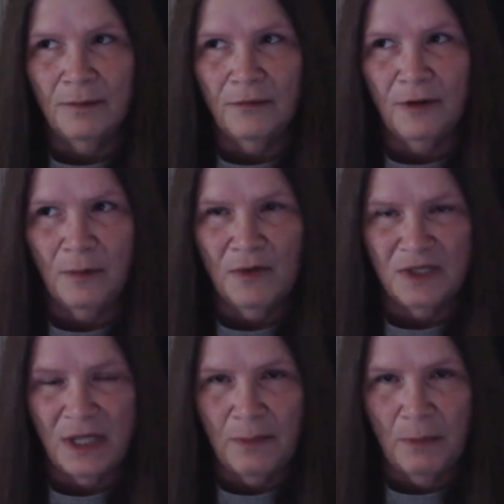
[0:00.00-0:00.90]
from the
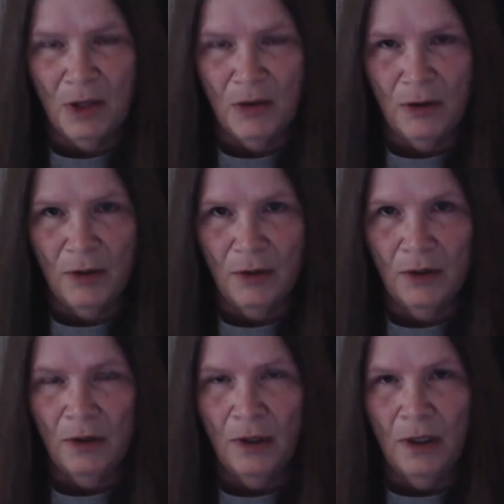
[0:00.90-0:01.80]
same mother,
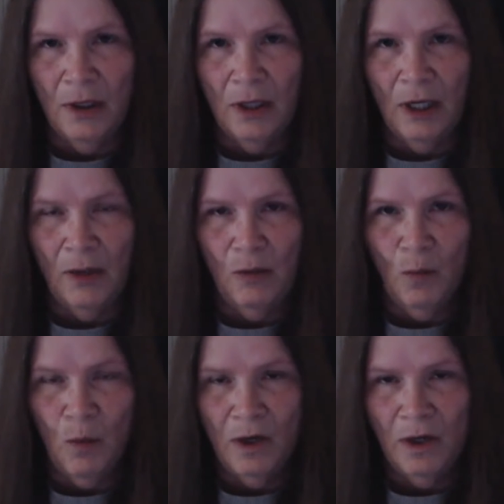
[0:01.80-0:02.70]
and
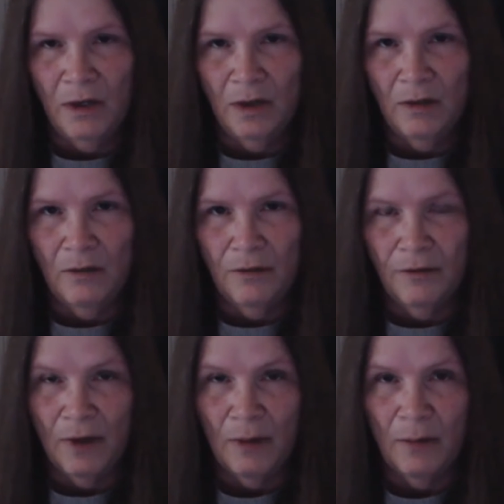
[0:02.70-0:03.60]
one
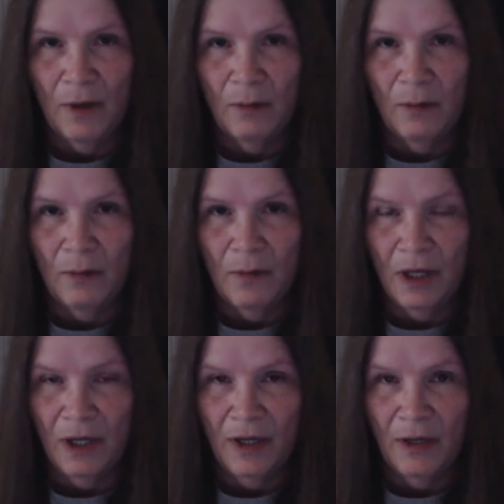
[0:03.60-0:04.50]
from
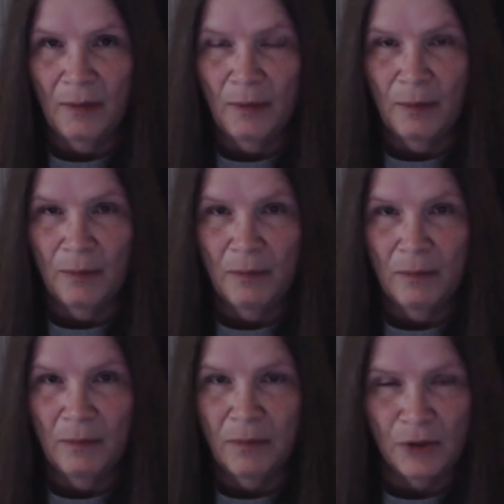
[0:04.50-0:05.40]
my
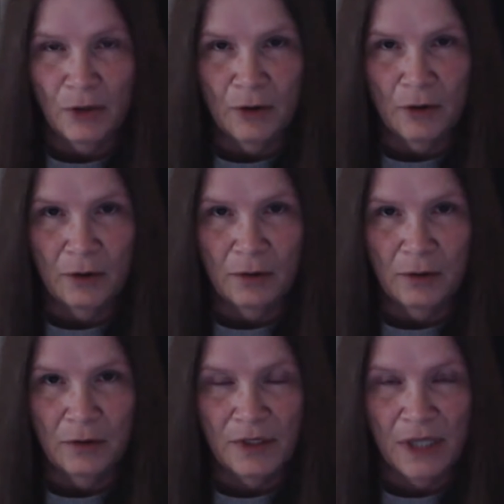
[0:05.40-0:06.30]
paternal
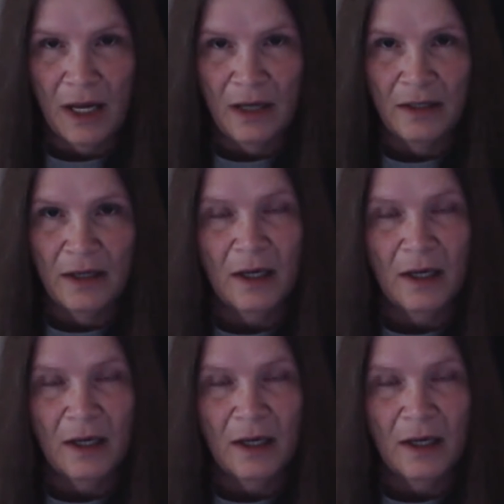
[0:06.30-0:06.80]
side.